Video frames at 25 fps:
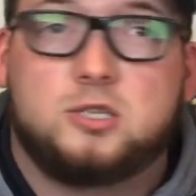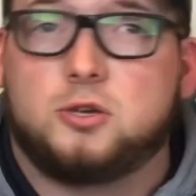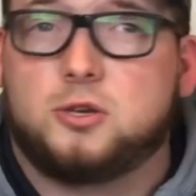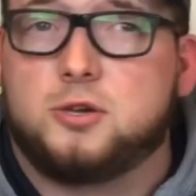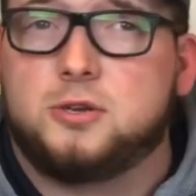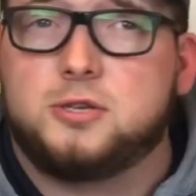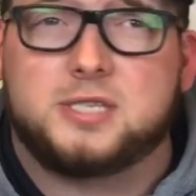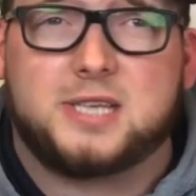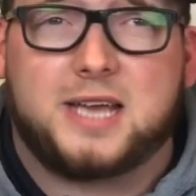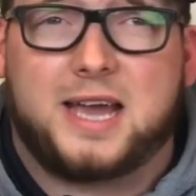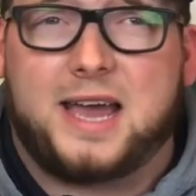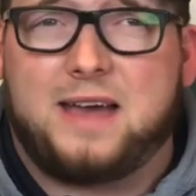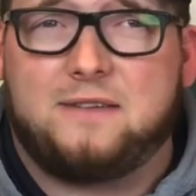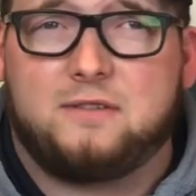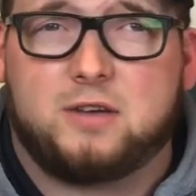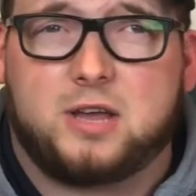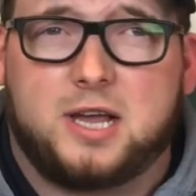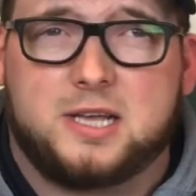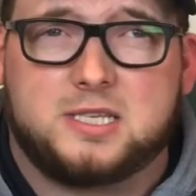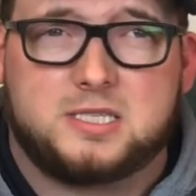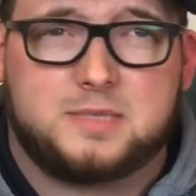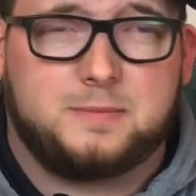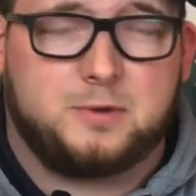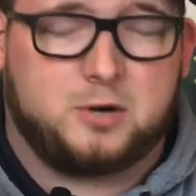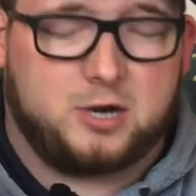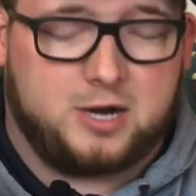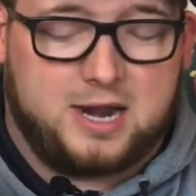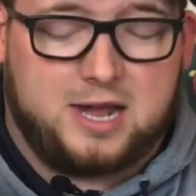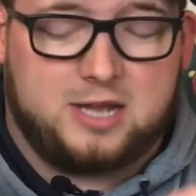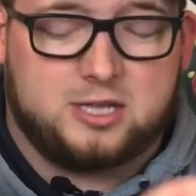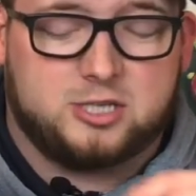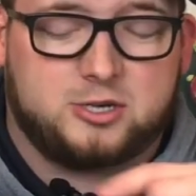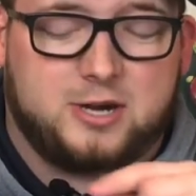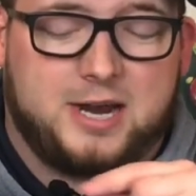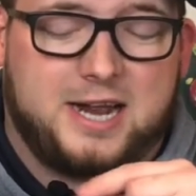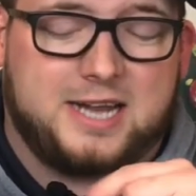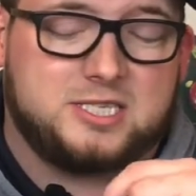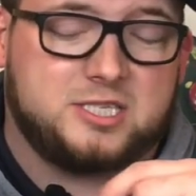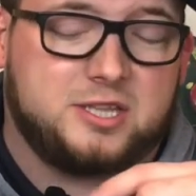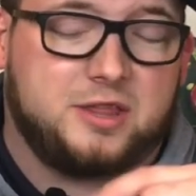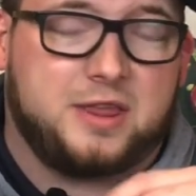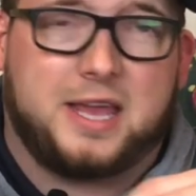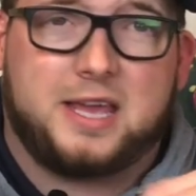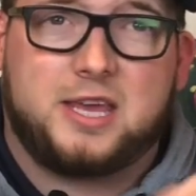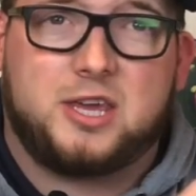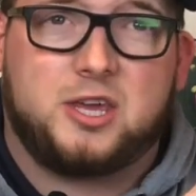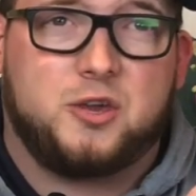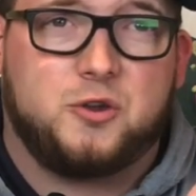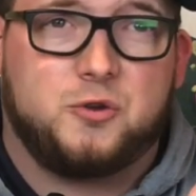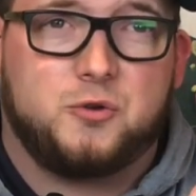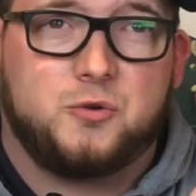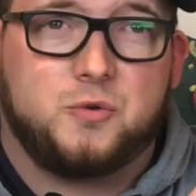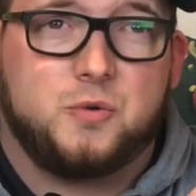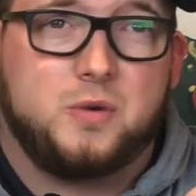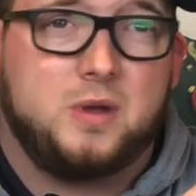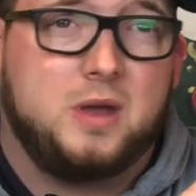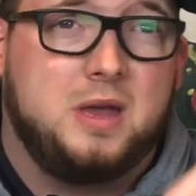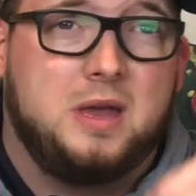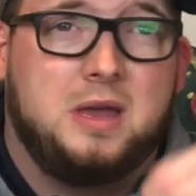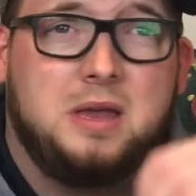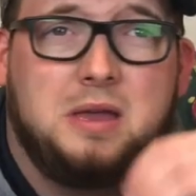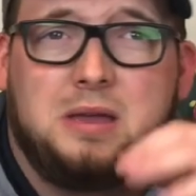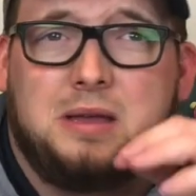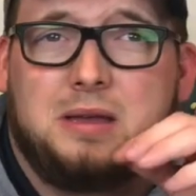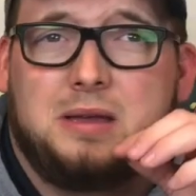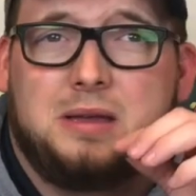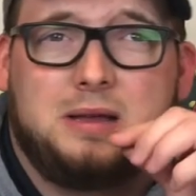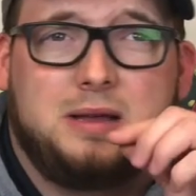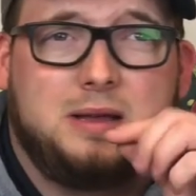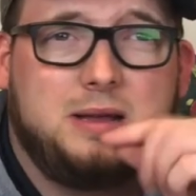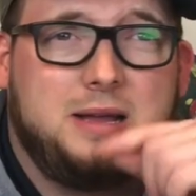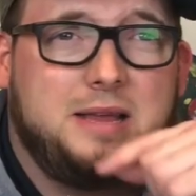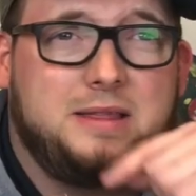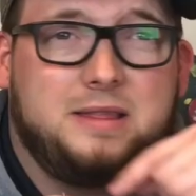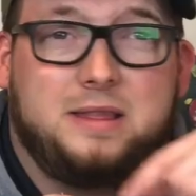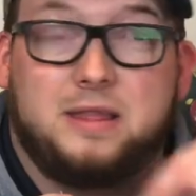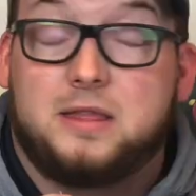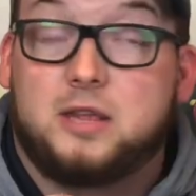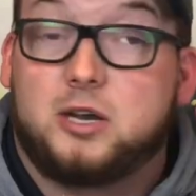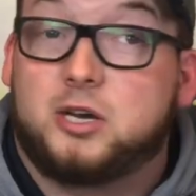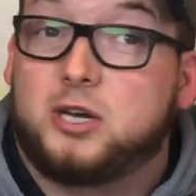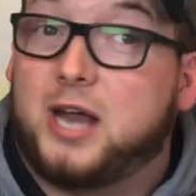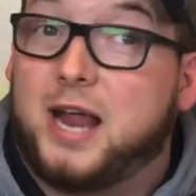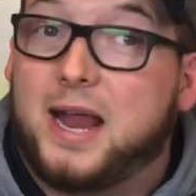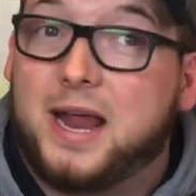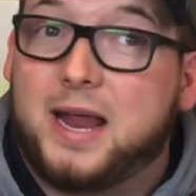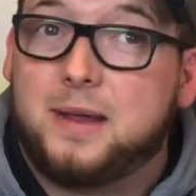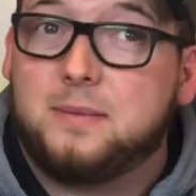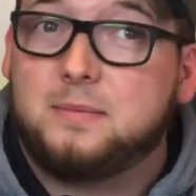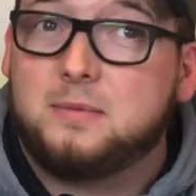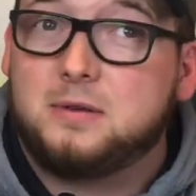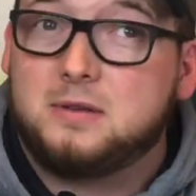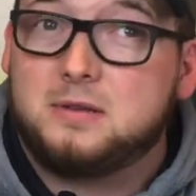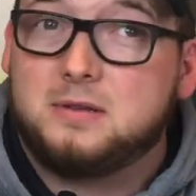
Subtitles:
usually I have a customer and I'll scratch thank you, and then their name,